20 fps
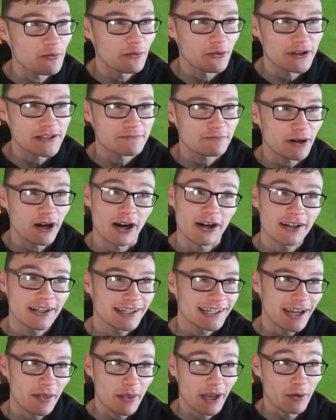boys, but
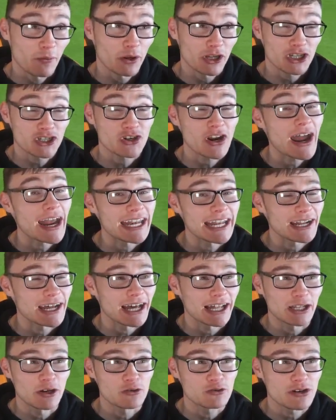and then I would have tried
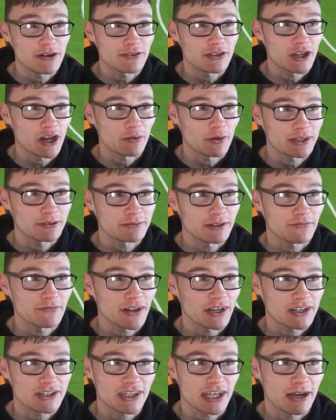a low driven there with him to
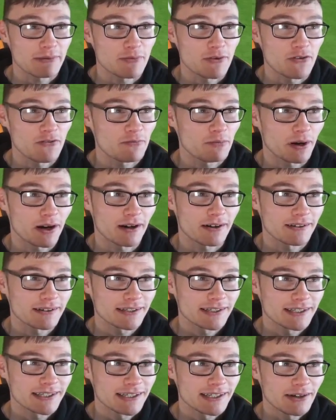finish that move, but
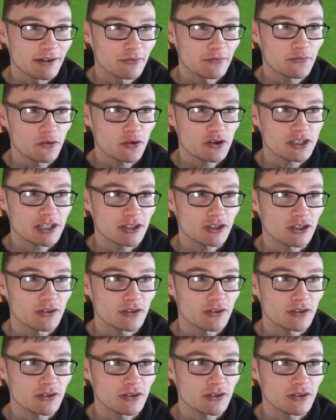unfortunately.